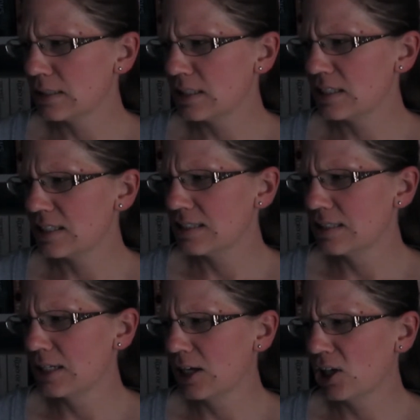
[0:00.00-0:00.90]

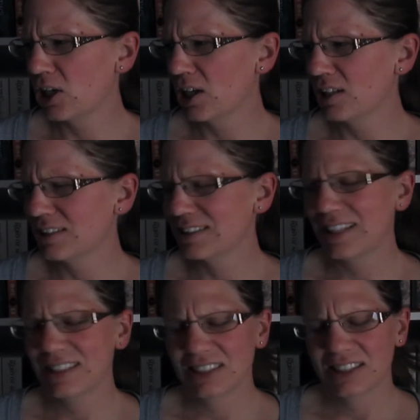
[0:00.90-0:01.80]
Cisneros?
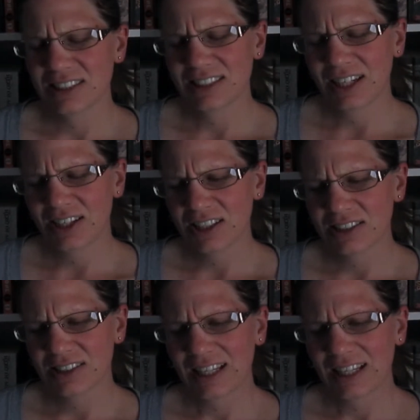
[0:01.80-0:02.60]
Cisneros?